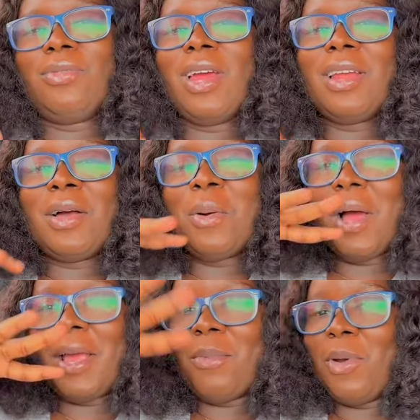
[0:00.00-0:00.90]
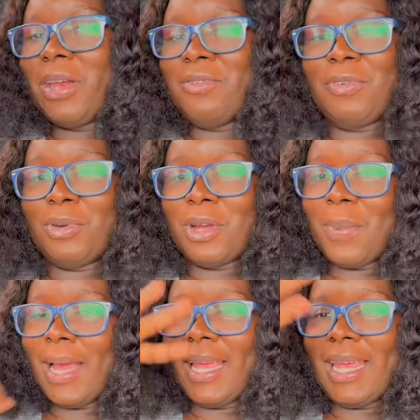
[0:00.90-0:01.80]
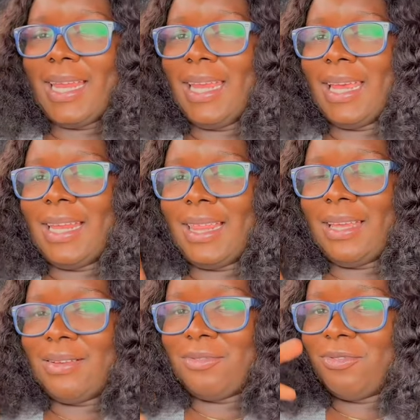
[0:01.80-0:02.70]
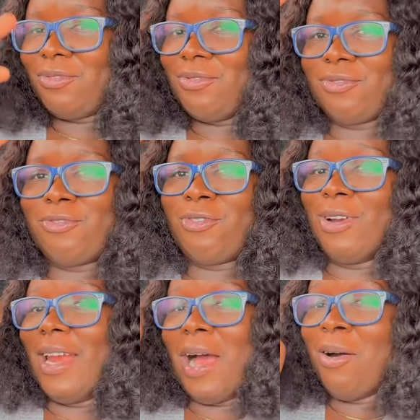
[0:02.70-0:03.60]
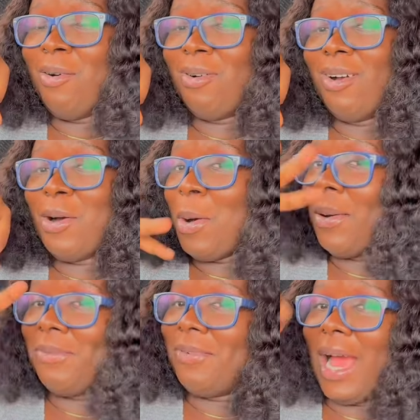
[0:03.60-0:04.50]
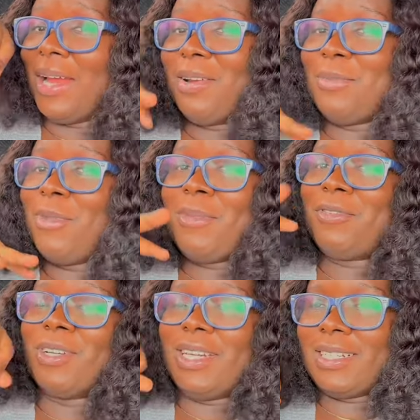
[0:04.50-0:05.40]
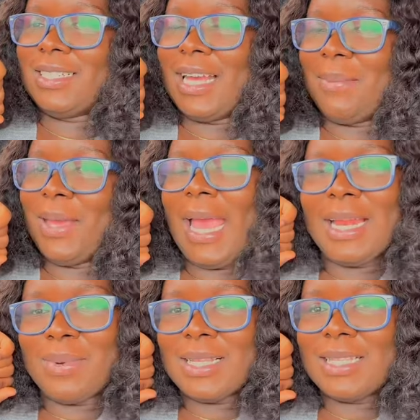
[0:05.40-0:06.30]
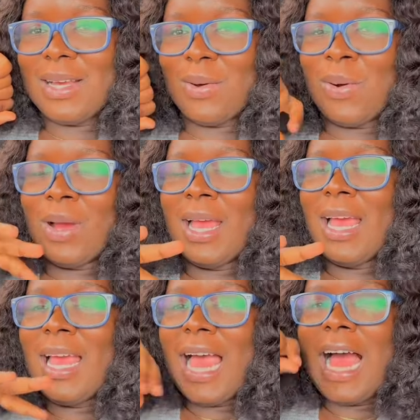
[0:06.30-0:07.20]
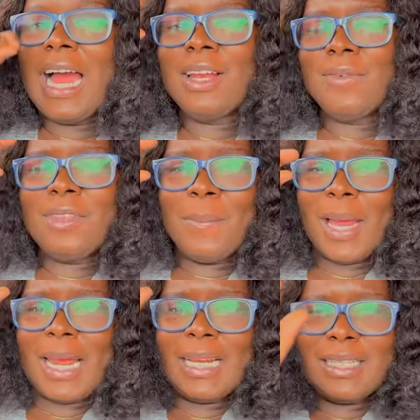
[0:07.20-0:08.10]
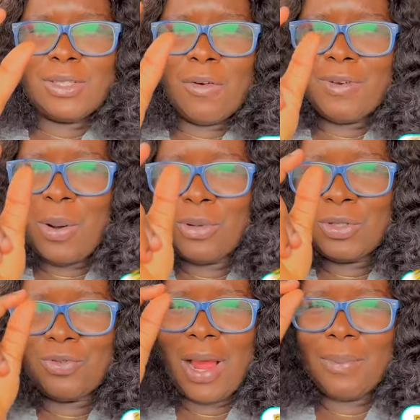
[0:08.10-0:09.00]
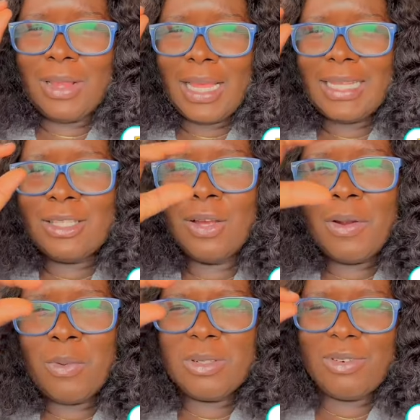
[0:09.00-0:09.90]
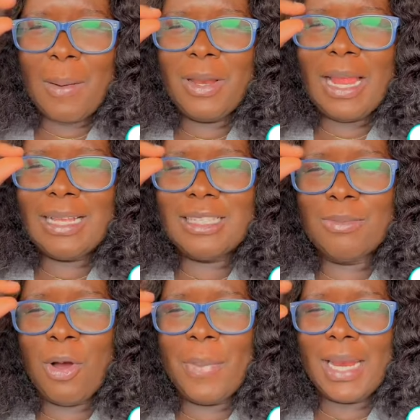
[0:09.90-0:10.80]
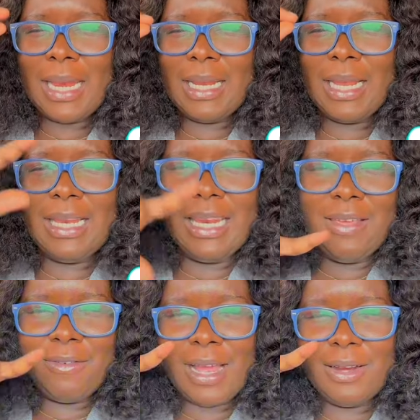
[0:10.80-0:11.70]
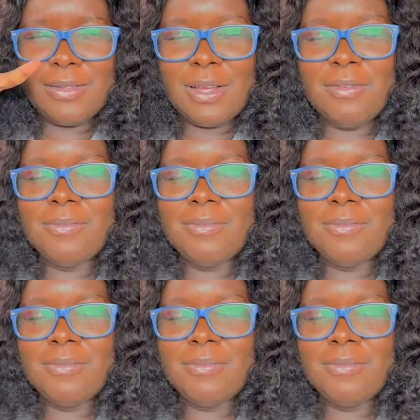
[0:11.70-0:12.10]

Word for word: Right now I am already filled up. I can eat anything for now of, I don't know, maybe for dinner time. Anyway, so I love the banana stuff that was wrapped, like sort of was wrapping that small banana leaf kind of stuff.